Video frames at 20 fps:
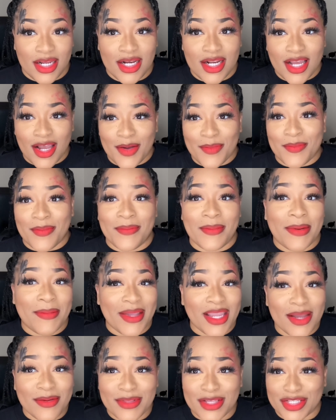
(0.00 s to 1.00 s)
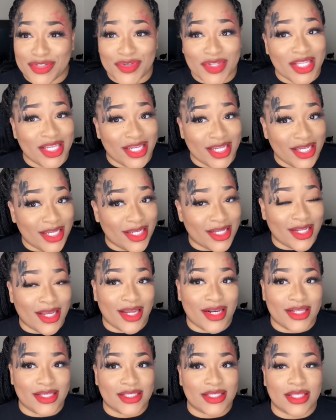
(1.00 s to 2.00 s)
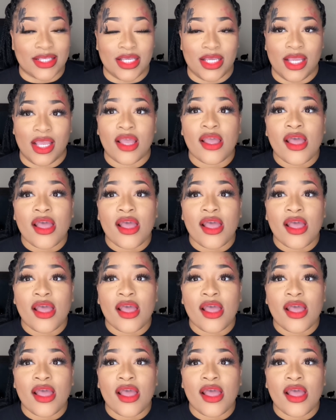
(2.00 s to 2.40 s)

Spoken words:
My makeup looks really good, honestly.